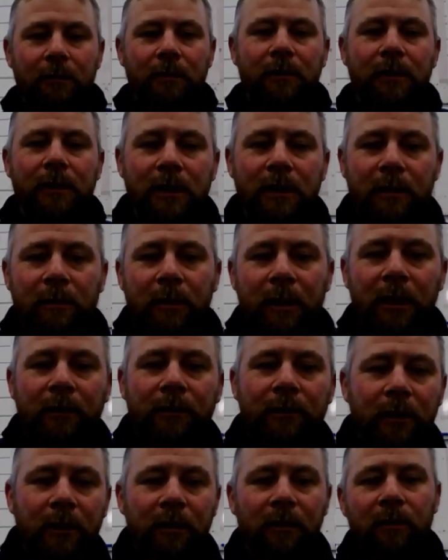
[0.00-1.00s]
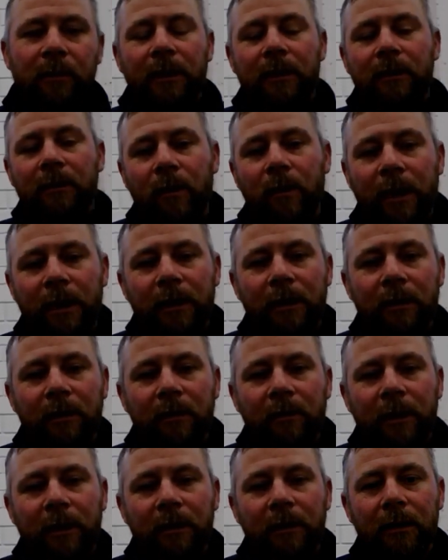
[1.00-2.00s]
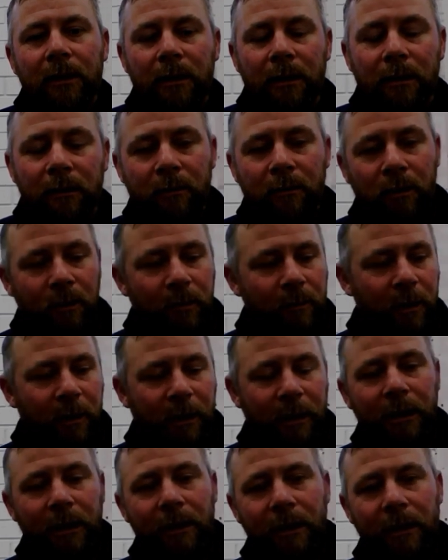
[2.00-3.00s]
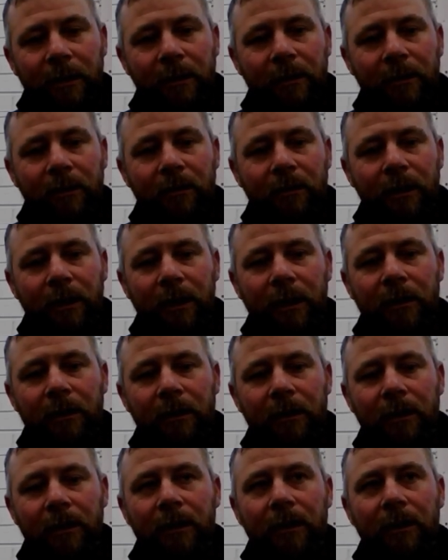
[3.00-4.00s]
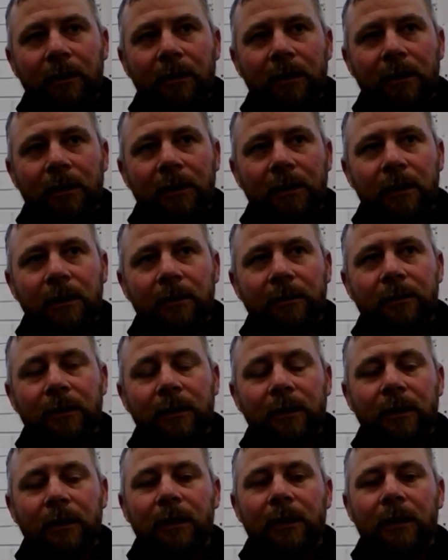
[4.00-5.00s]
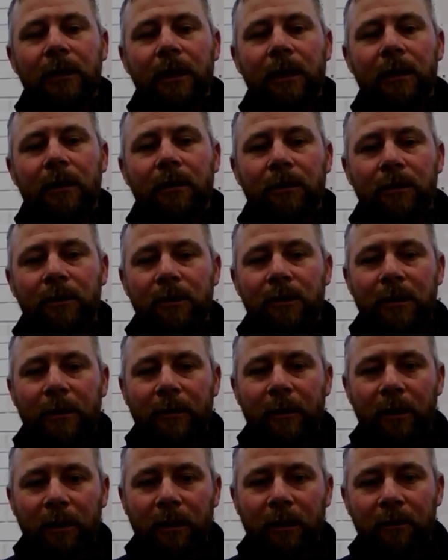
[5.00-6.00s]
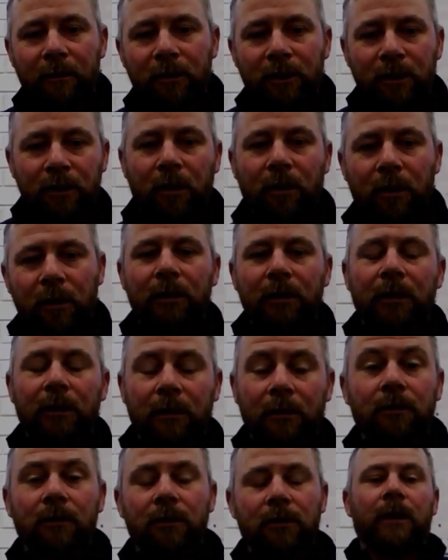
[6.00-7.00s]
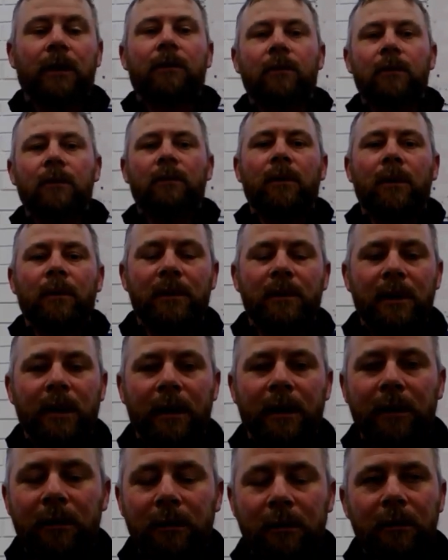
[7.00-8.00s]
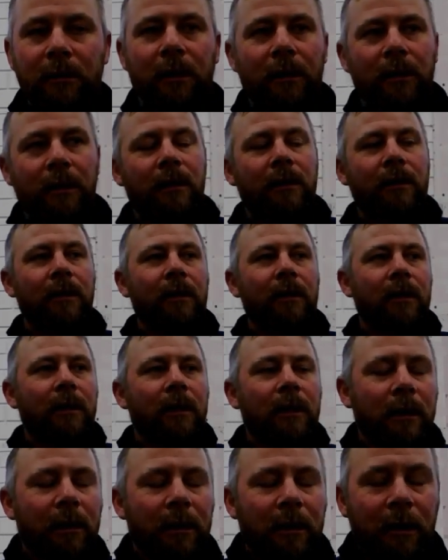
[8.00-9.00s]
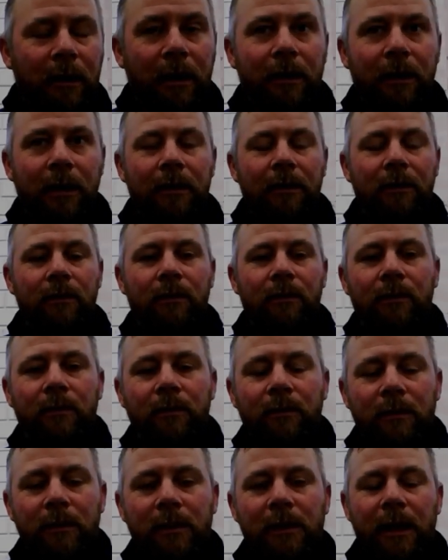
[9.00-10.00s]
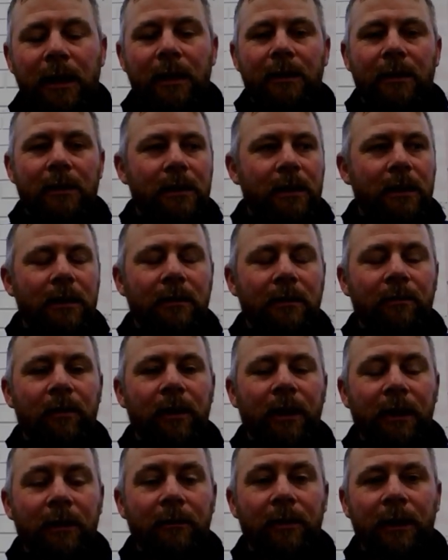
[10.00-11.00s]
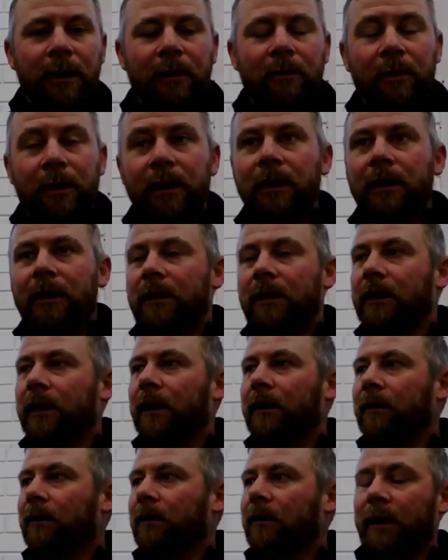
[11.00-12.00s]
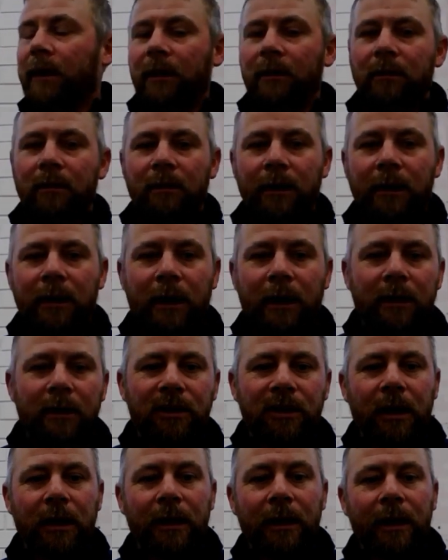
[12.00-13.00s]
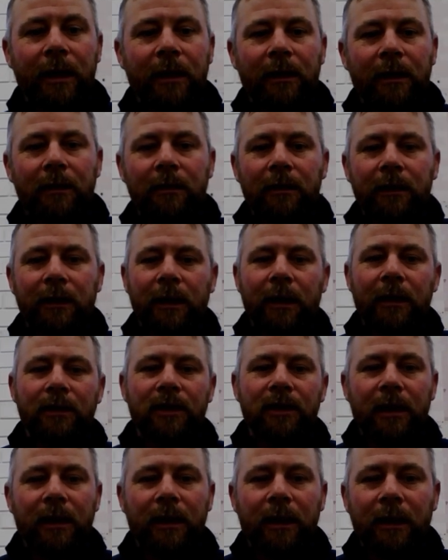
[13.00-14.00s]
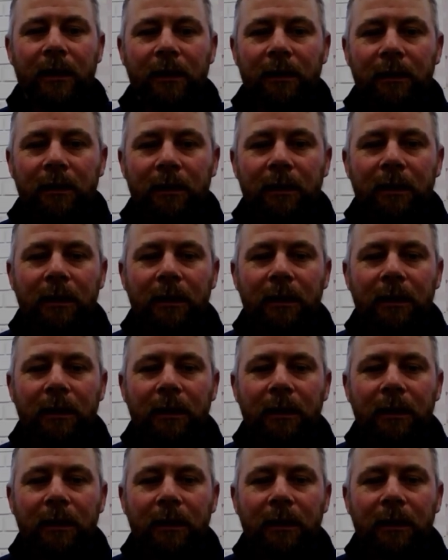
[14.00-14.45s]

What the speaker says: disappear for a little bit and wait a little bit, and then I'll put my hand under the knot again, and then I just lift, and I'll do something like a little shock, and the horse will go, oh, what was that? And then you'll start to see them blink, blink, blink, and go, oh, hang on, I can't shut out.